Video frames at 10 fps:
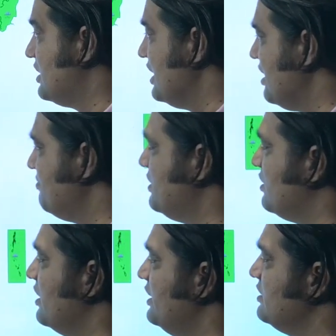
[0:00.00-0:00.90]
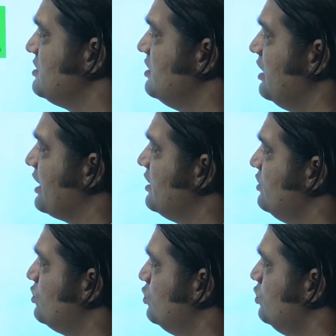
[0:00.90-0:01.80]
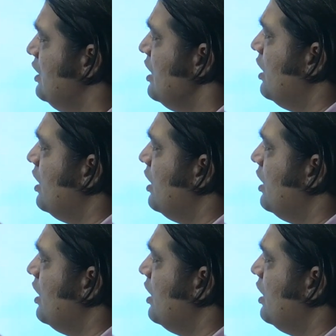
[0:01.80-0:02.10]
Thereafter, it is likely to